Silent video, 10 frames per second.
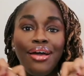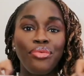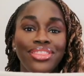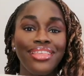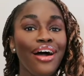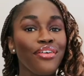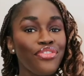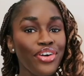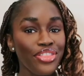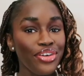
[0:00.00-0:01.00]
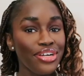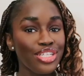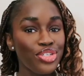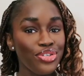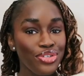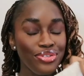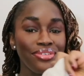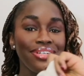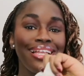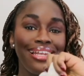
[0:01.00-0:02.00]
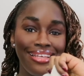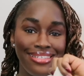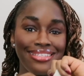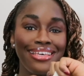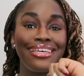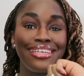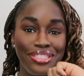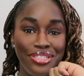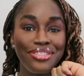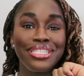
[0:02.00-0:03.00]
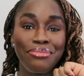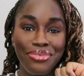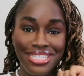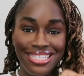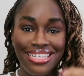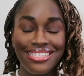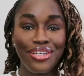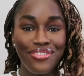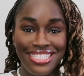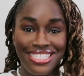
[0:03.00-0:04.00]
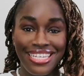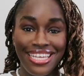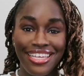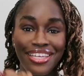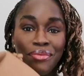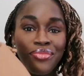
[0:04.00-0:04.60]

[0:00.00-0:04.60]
without further ado, let's get into the business of today.